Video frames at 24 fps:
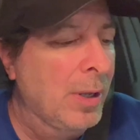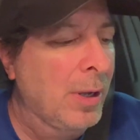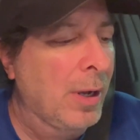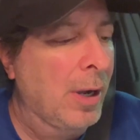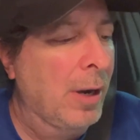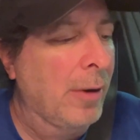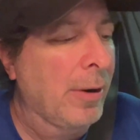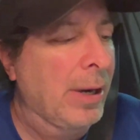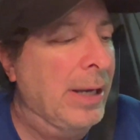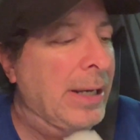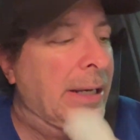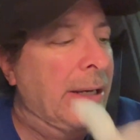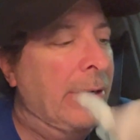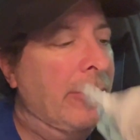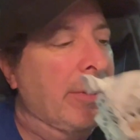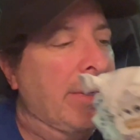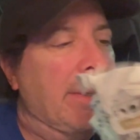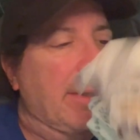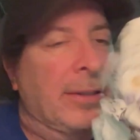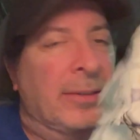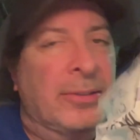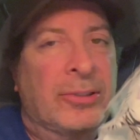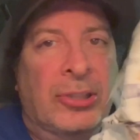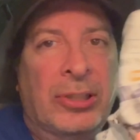All right, here it
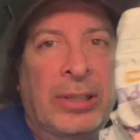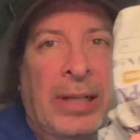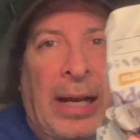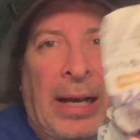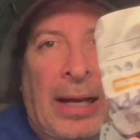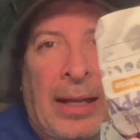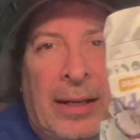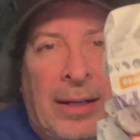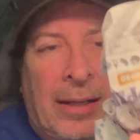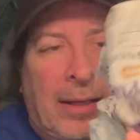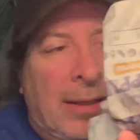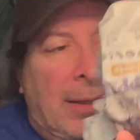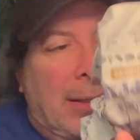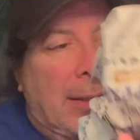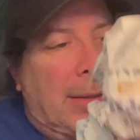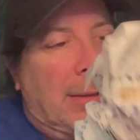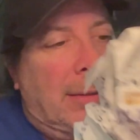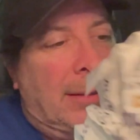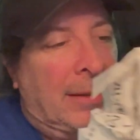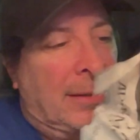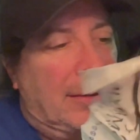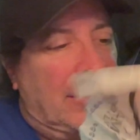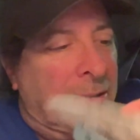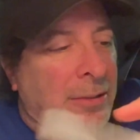is. You got
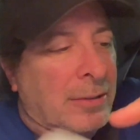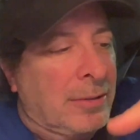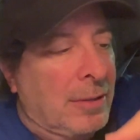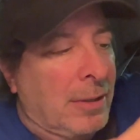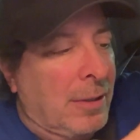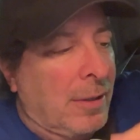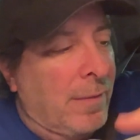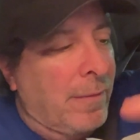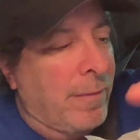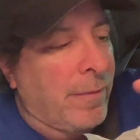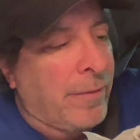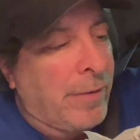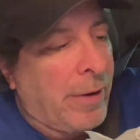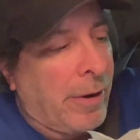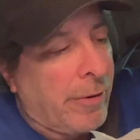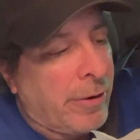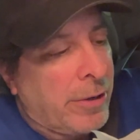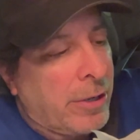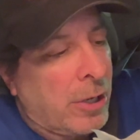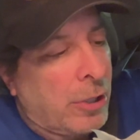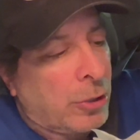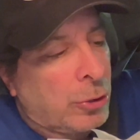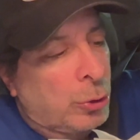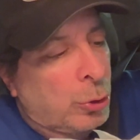this very
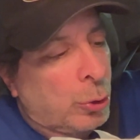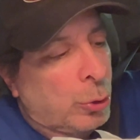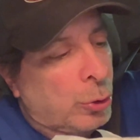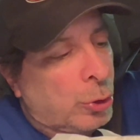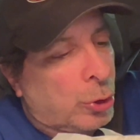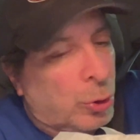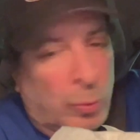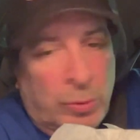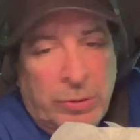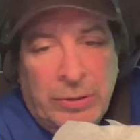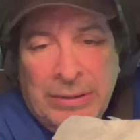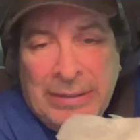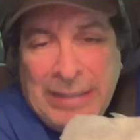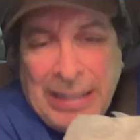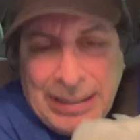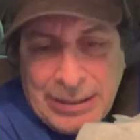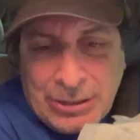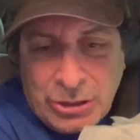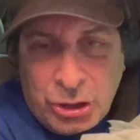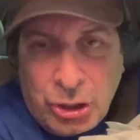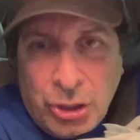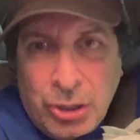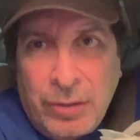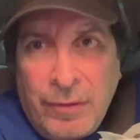unusual,
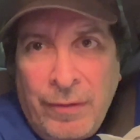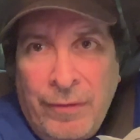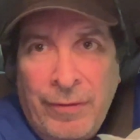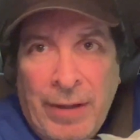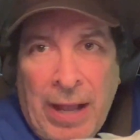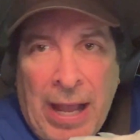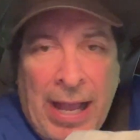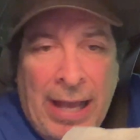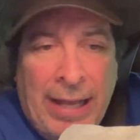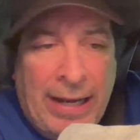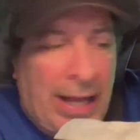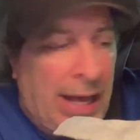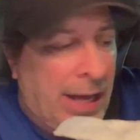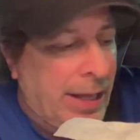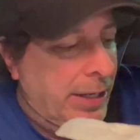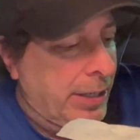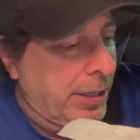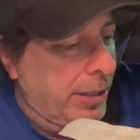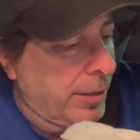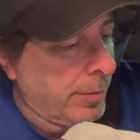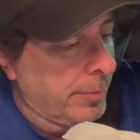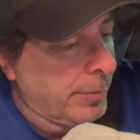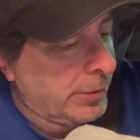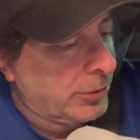get your head out of
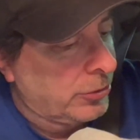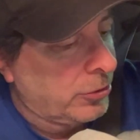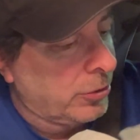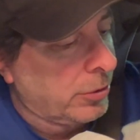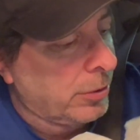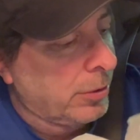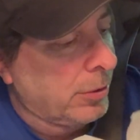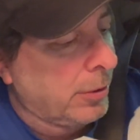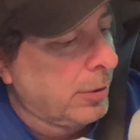here, mister.